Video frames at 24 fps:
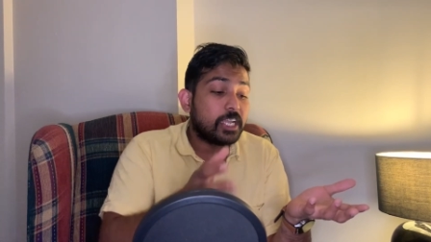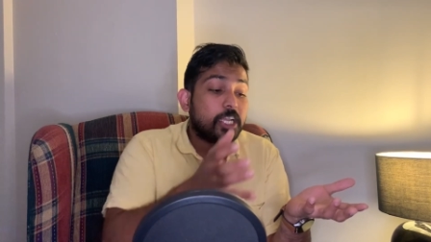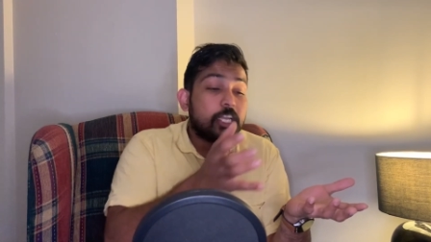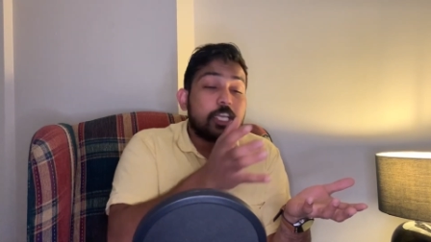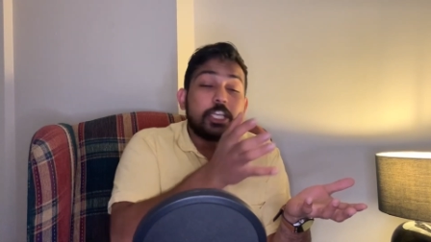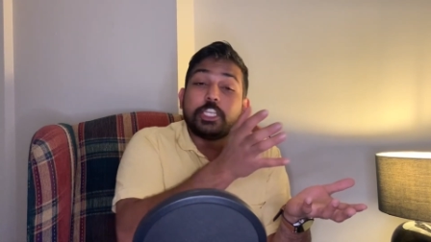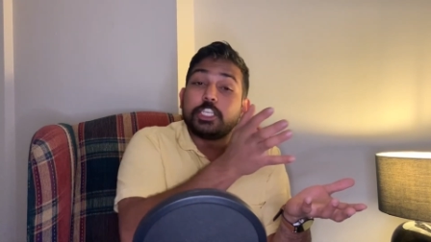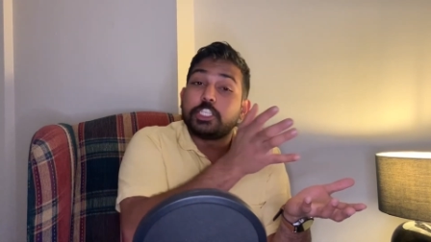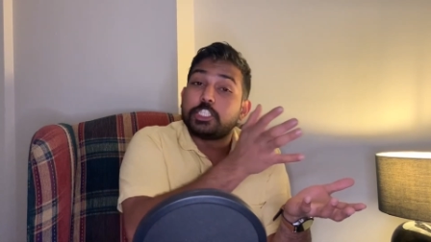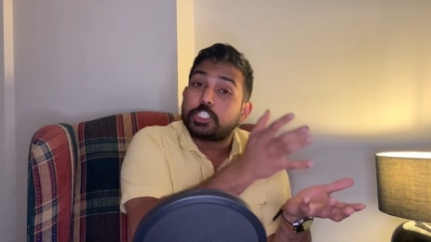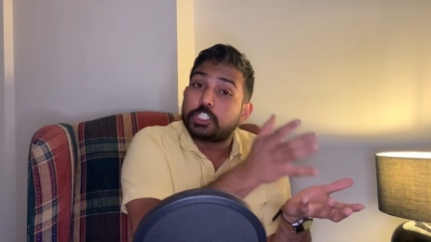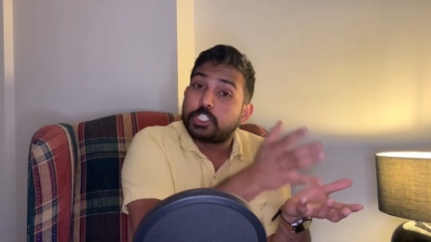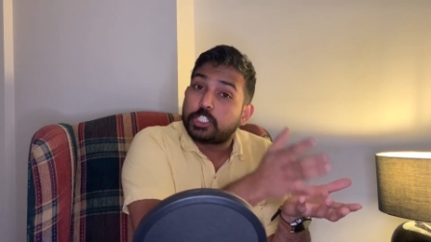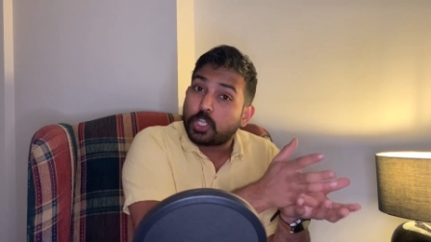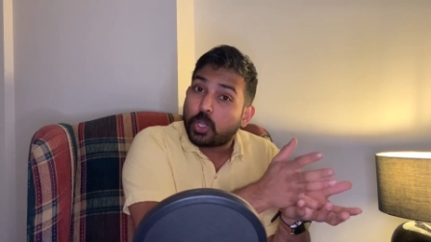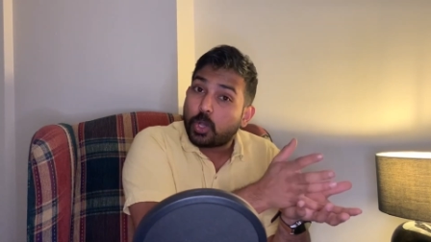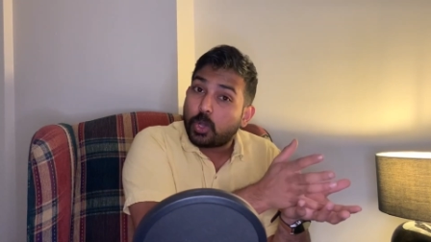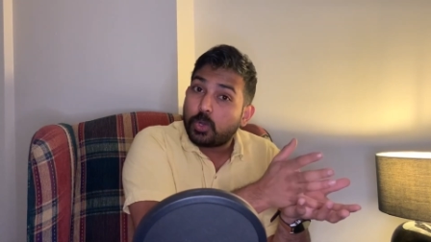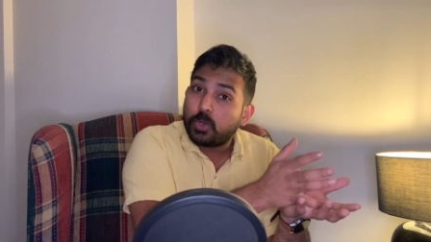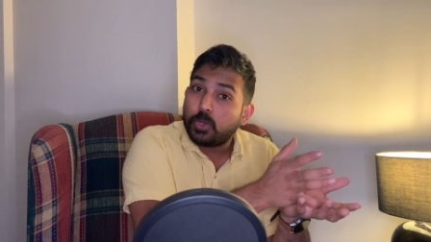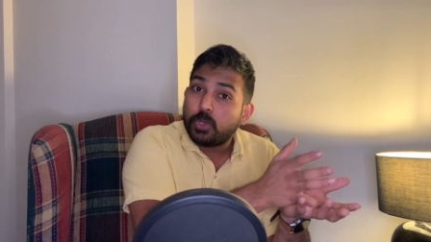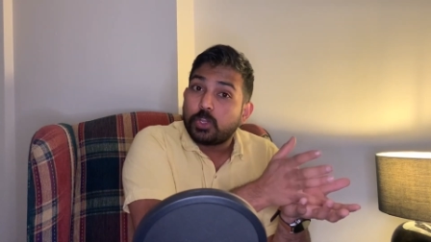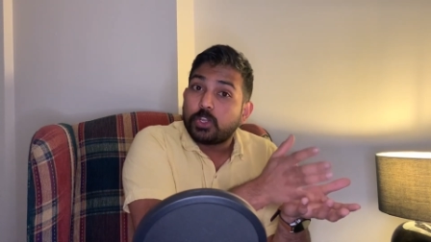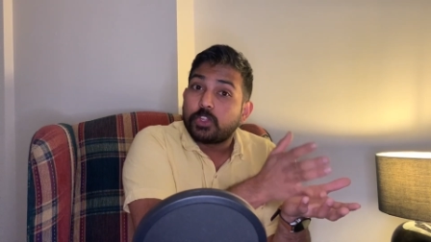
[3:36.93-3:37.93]

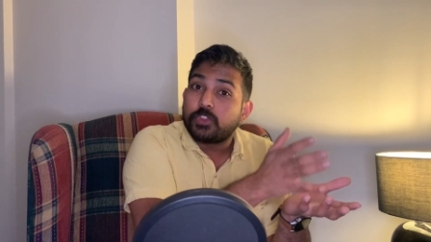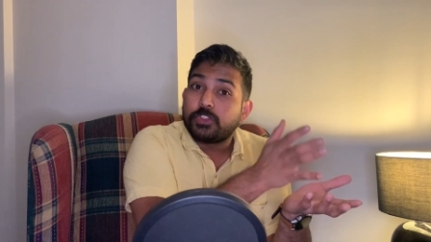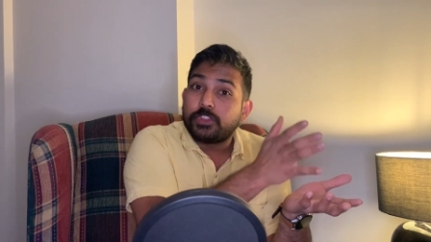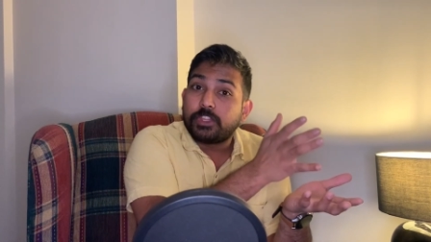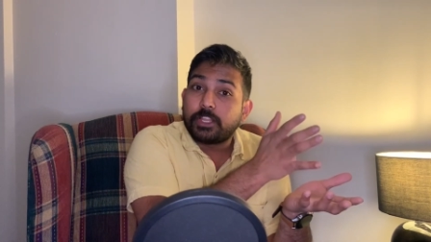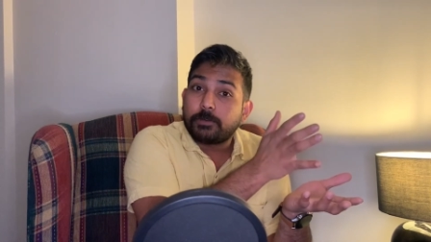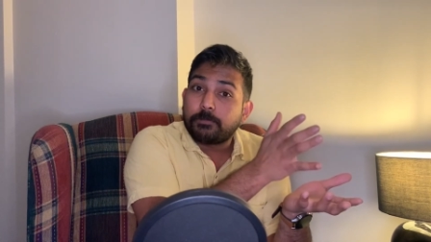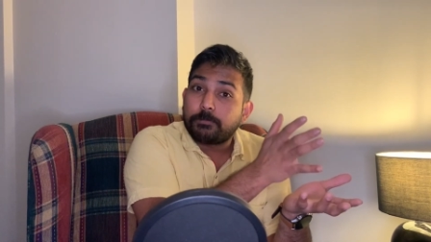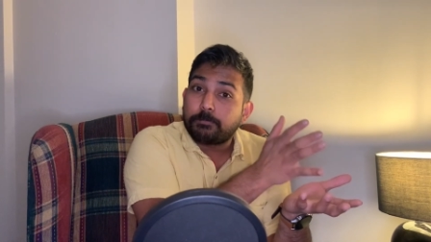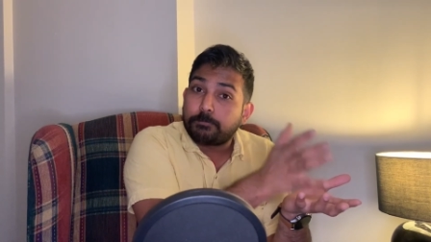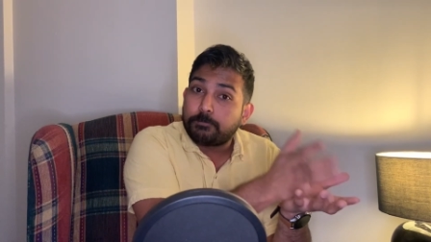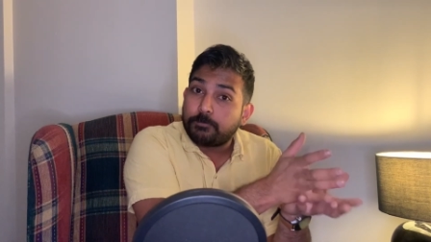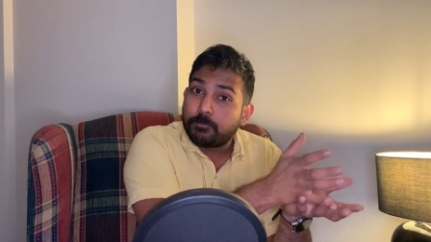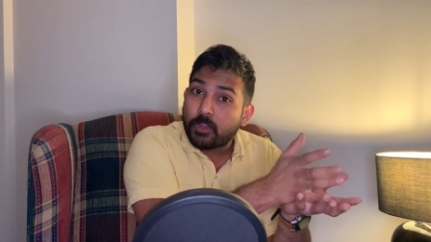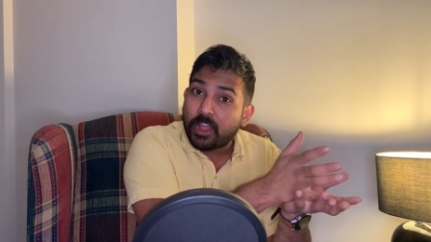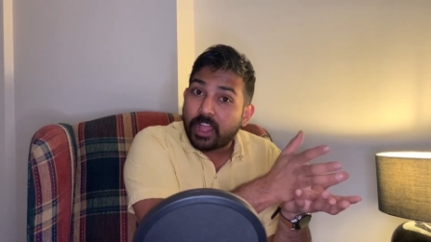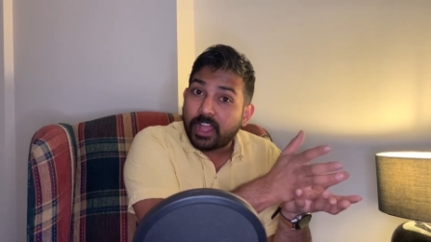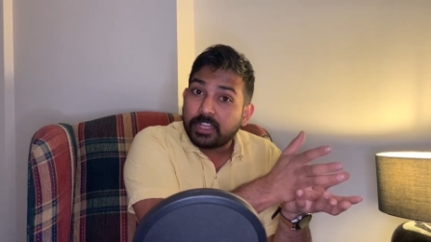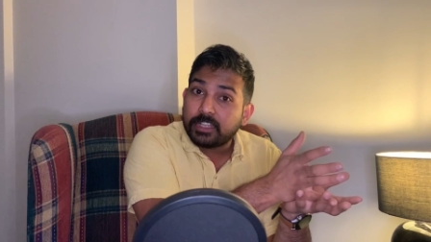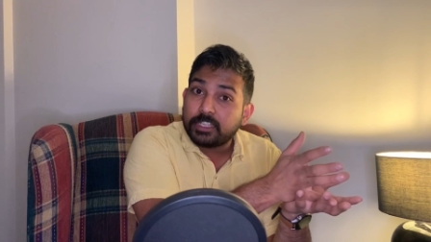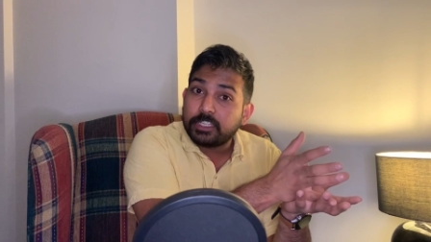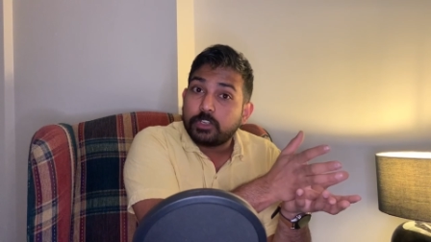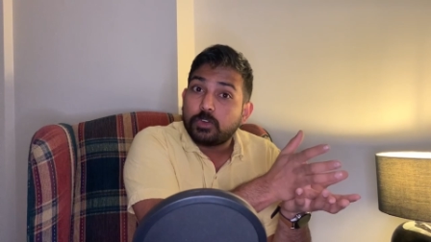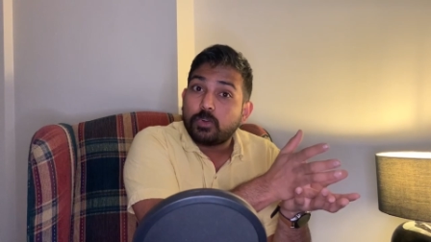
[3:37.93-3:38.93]
so the
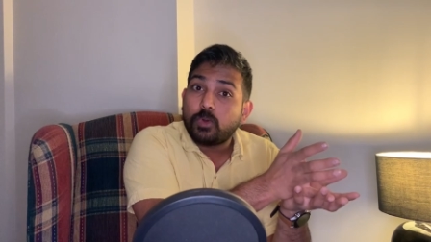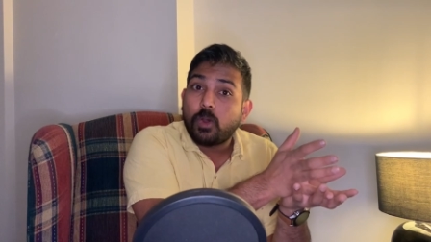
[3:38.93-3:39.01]
value